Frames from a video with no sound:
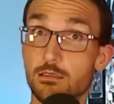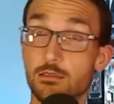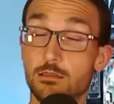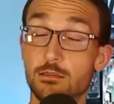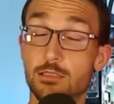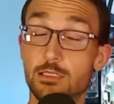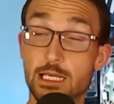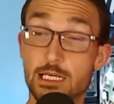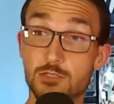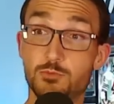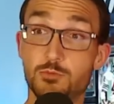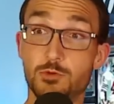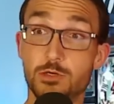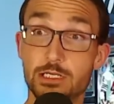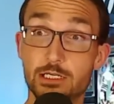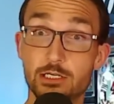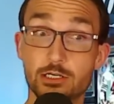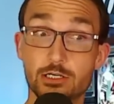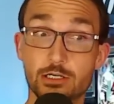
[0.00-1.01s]
That's
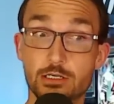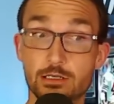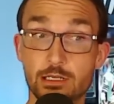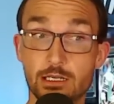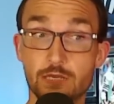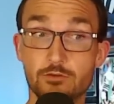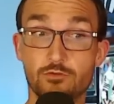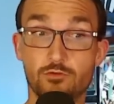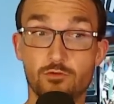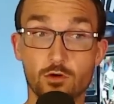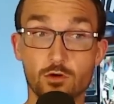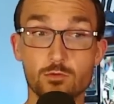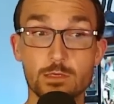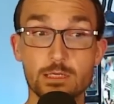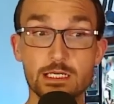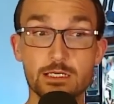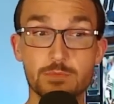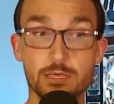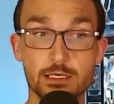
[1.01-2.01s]
pretty good in a
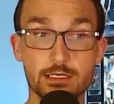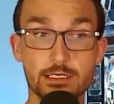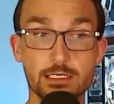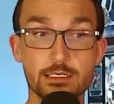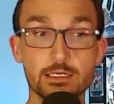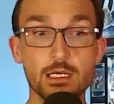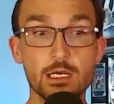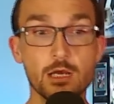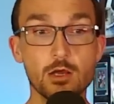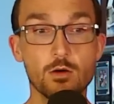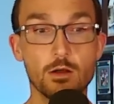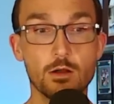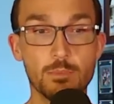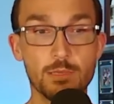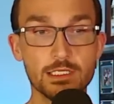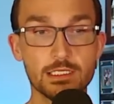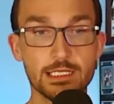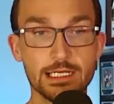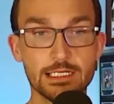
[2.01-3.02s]
4-week period. While
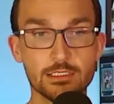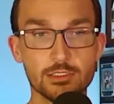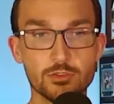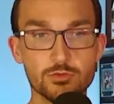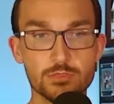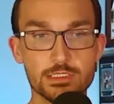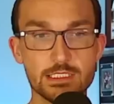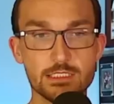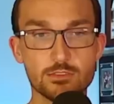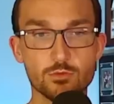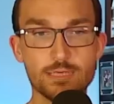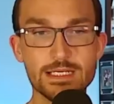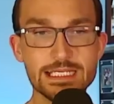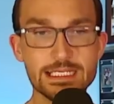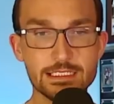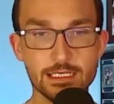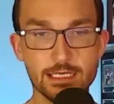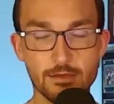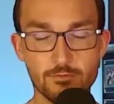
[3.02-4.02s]
Bud Light loses
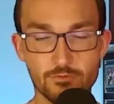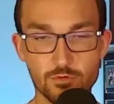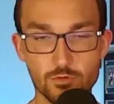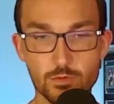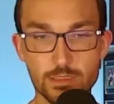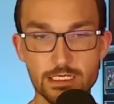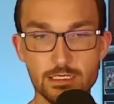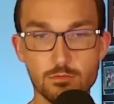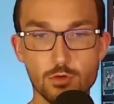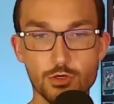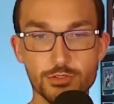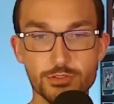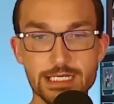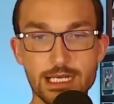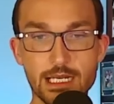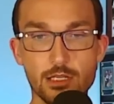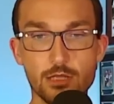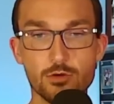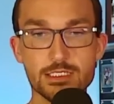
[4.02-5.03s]
week after week,
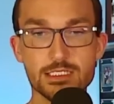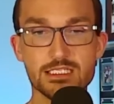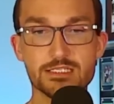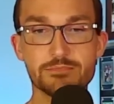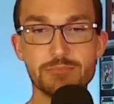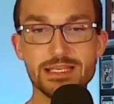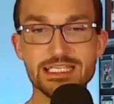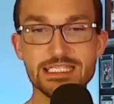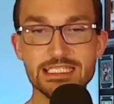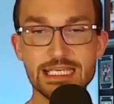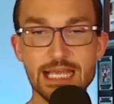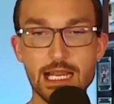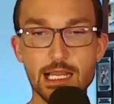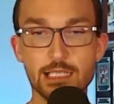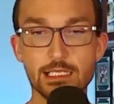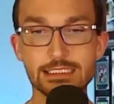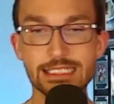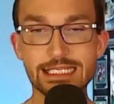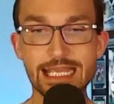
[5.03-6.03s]
Modelo
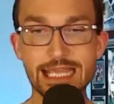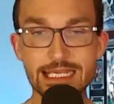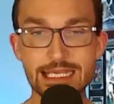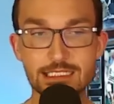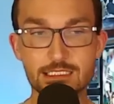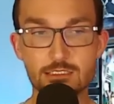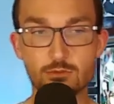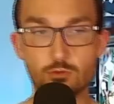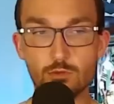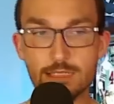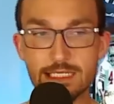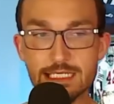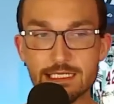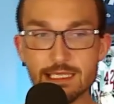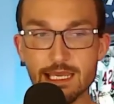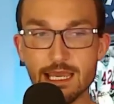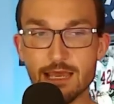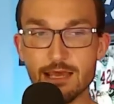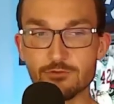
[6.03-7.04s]
Especial gains
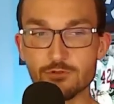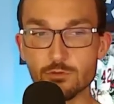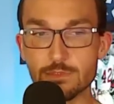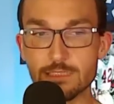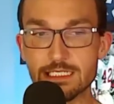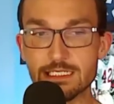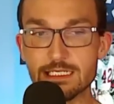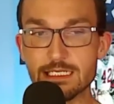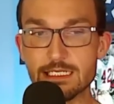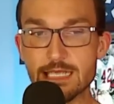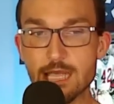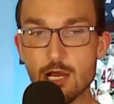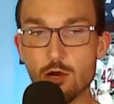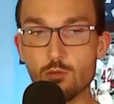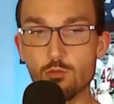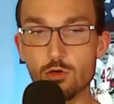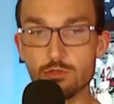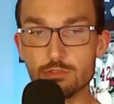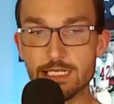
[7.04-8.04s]
week after week, and
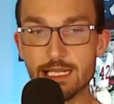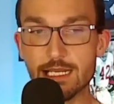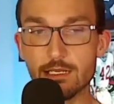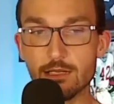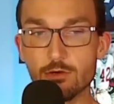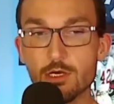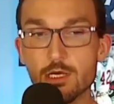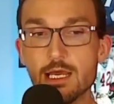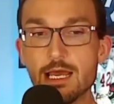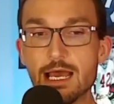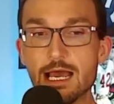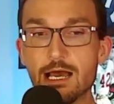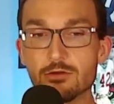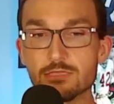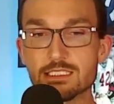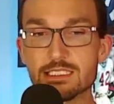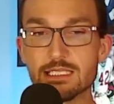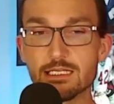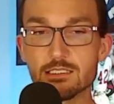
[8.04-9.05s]
now Modelo
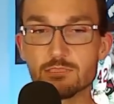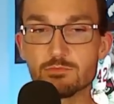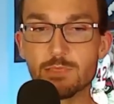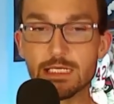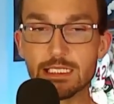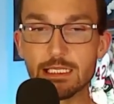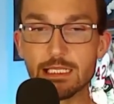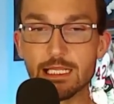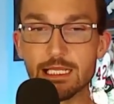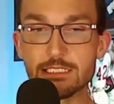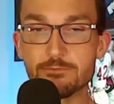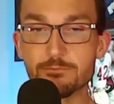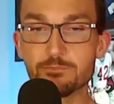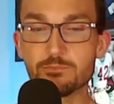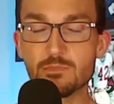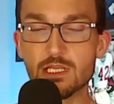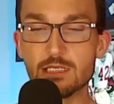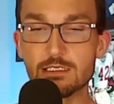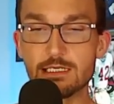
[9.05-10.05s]
outsells Bud Light
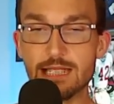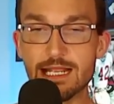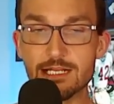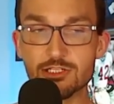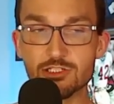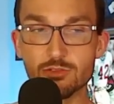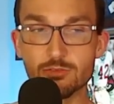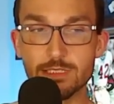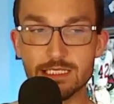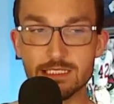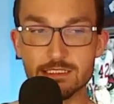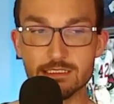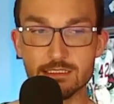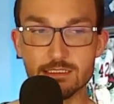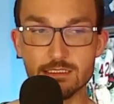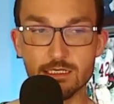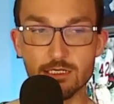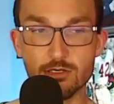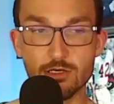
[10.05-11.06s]
on a national
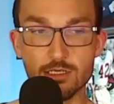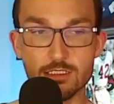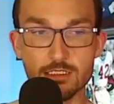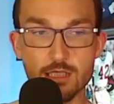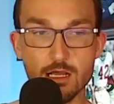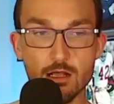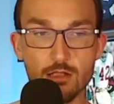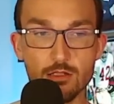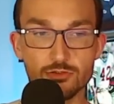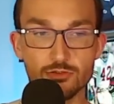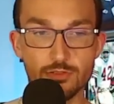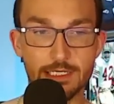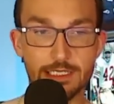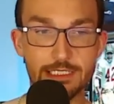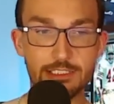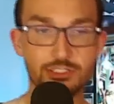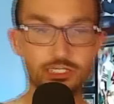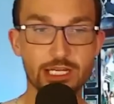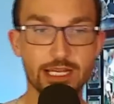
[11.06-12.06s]
basis across all
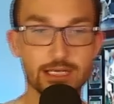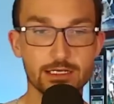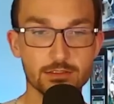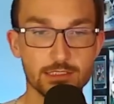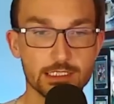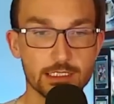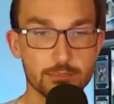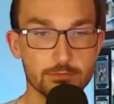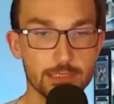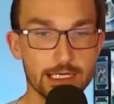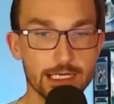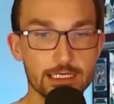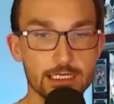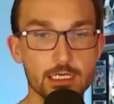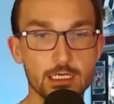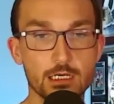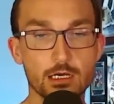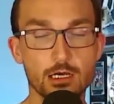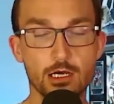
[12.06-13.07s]
trade channels combined.
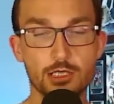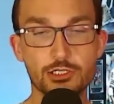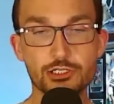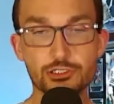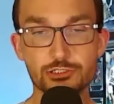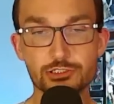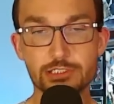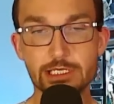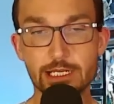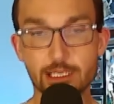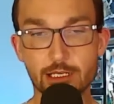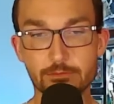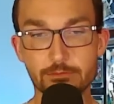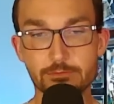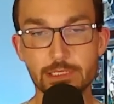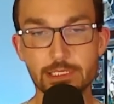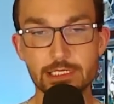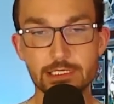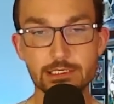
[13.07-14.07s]
You're
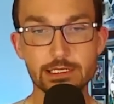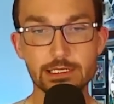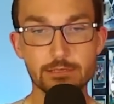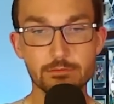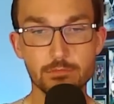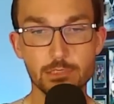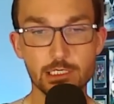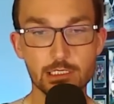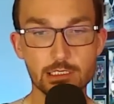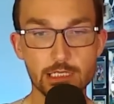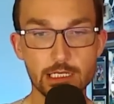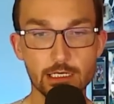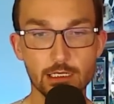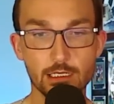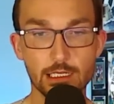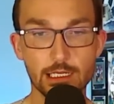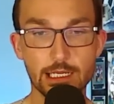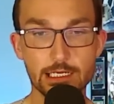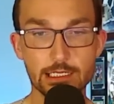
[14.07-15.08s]
telling me that
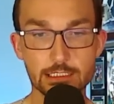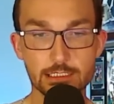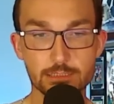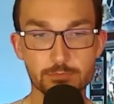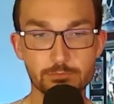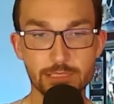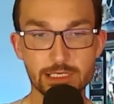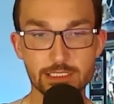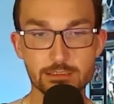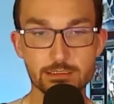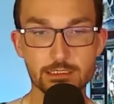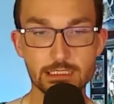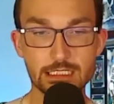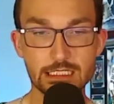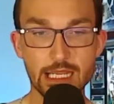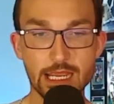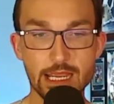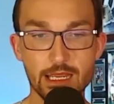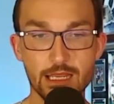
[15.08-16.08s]
Modelo
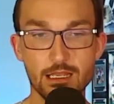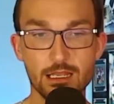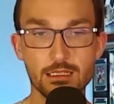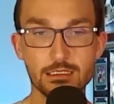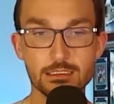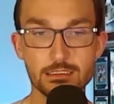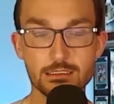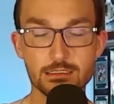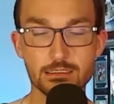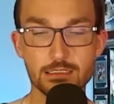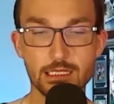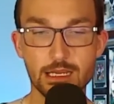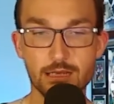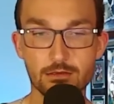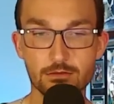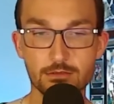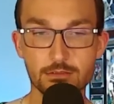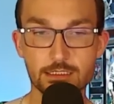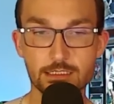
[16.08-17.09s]
Especial is
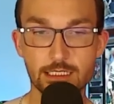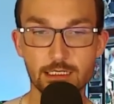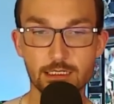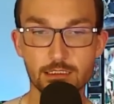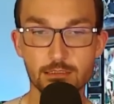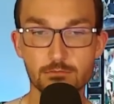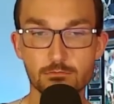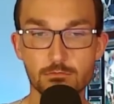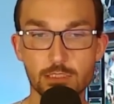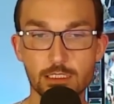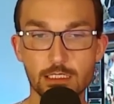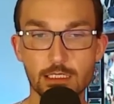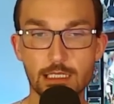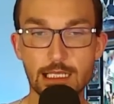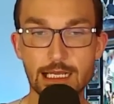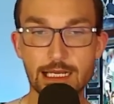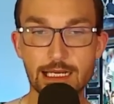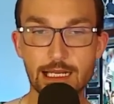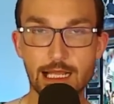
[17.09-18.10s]
outselling Bud
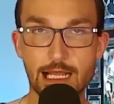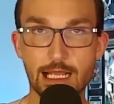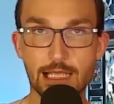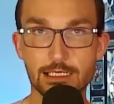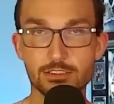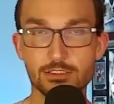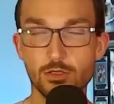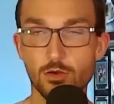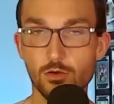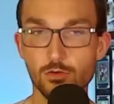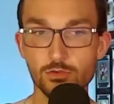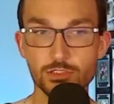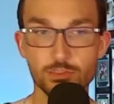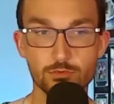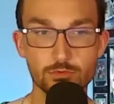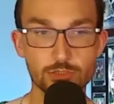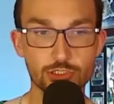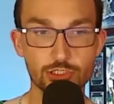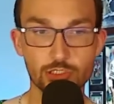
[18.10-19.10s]
Light? I told
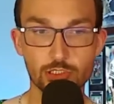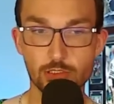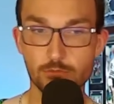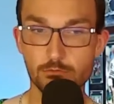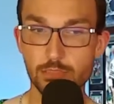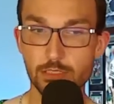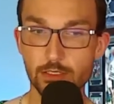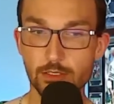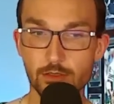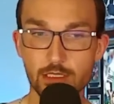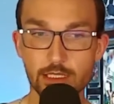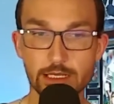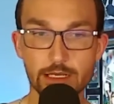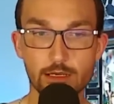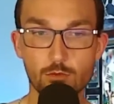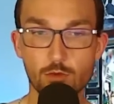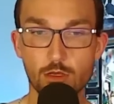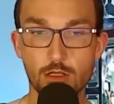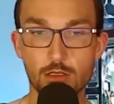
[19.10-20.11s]
you we should have built
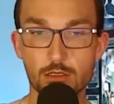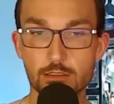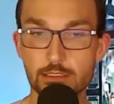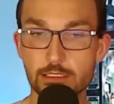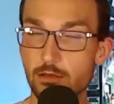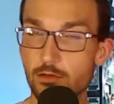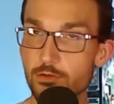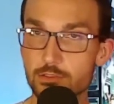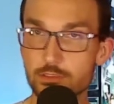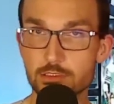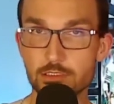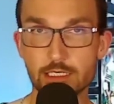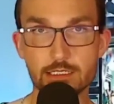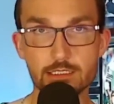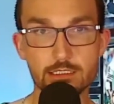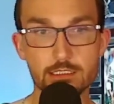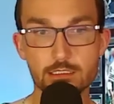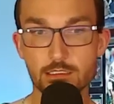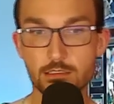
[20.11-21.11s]
that wall. Now they're
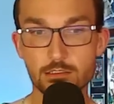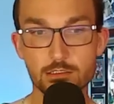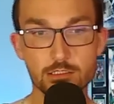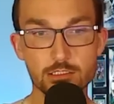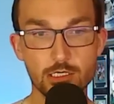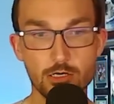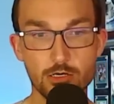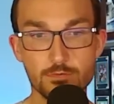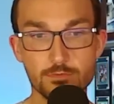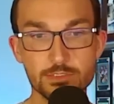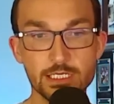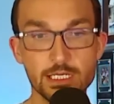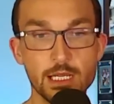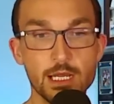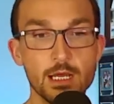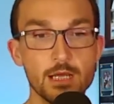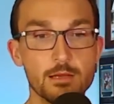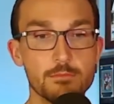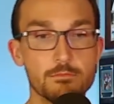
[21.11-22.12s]
taking our gerbs.
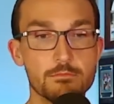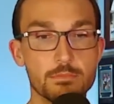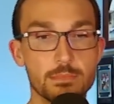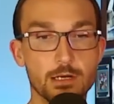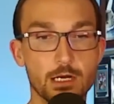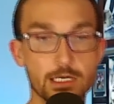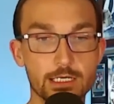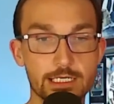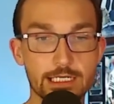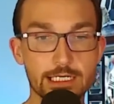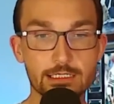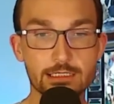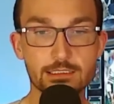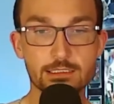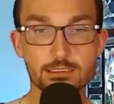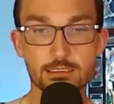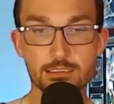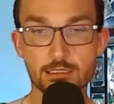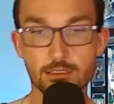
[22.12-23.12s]
Marketing
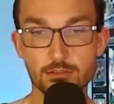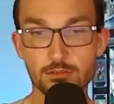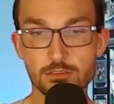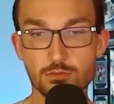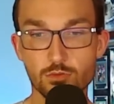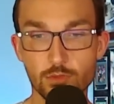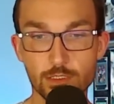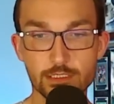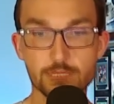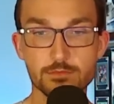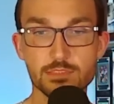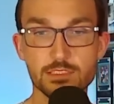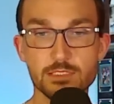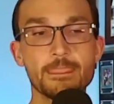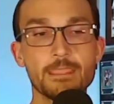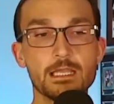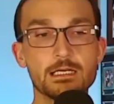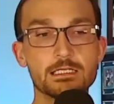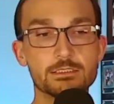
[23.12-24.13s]
consultants Williams
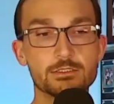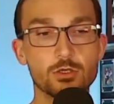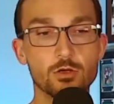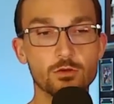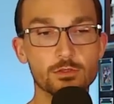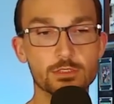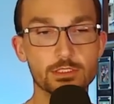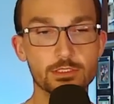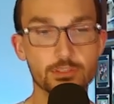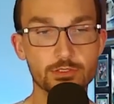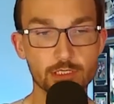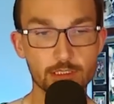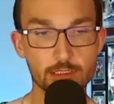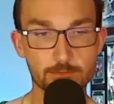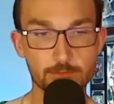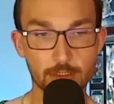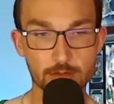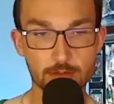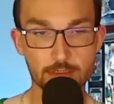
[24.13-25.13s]
told the New
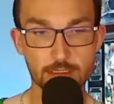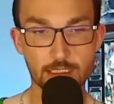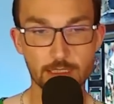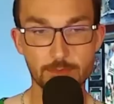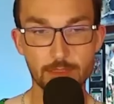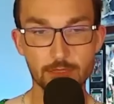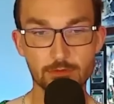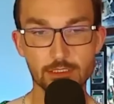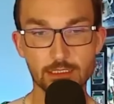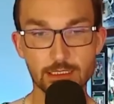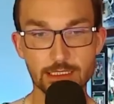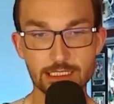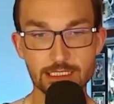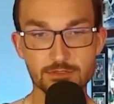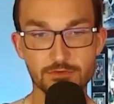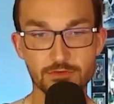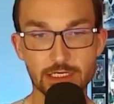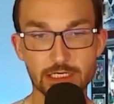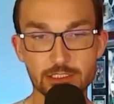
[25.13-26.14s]
York Post about the
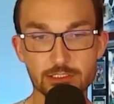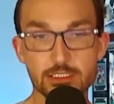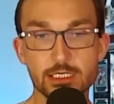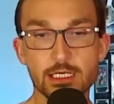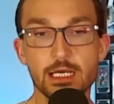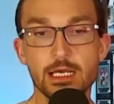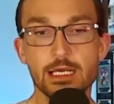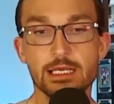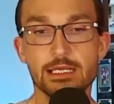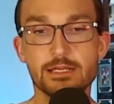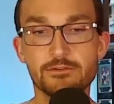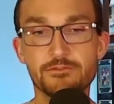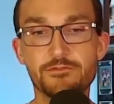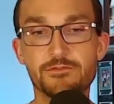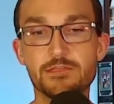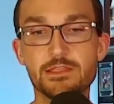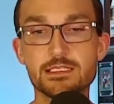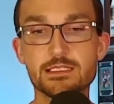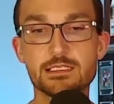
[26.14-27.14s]
latest figures.
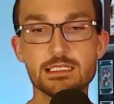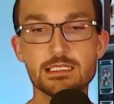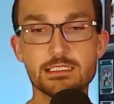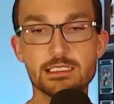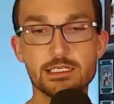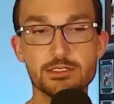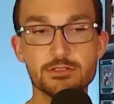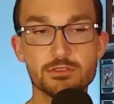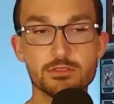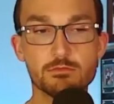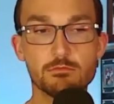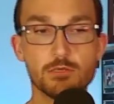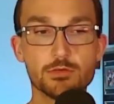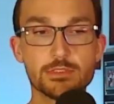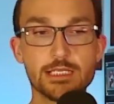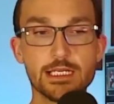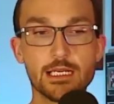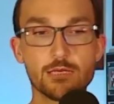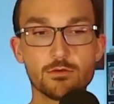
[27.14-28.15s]
If this continues,
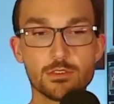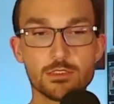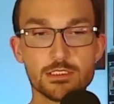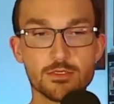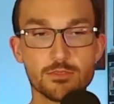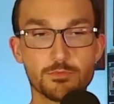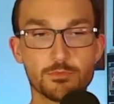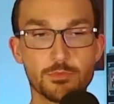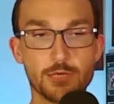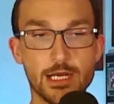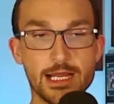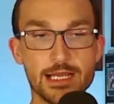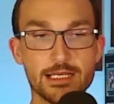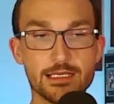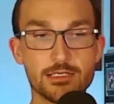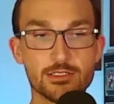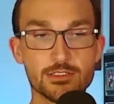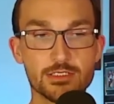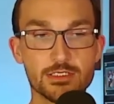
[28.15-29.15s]
Modelo will
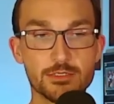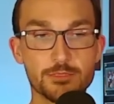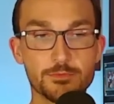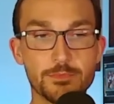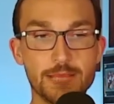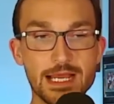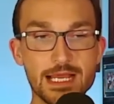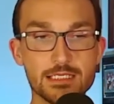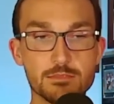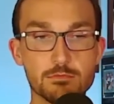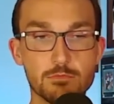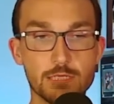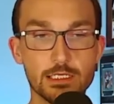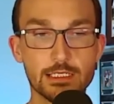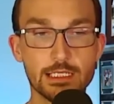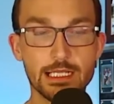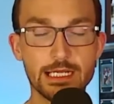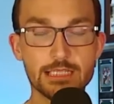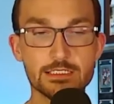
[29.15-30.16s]
surpass
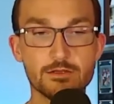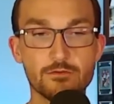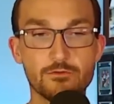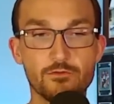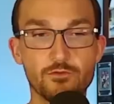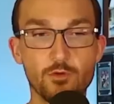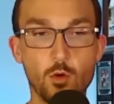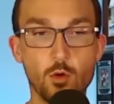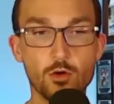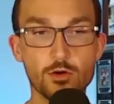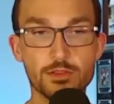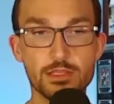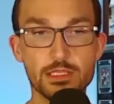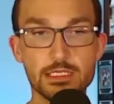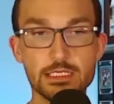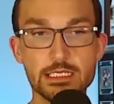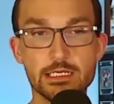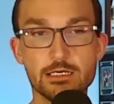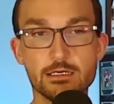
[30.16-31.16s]
Bud Light for
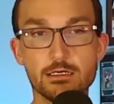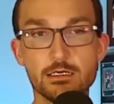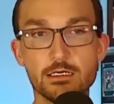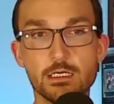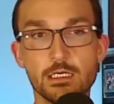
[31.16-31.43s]
the year.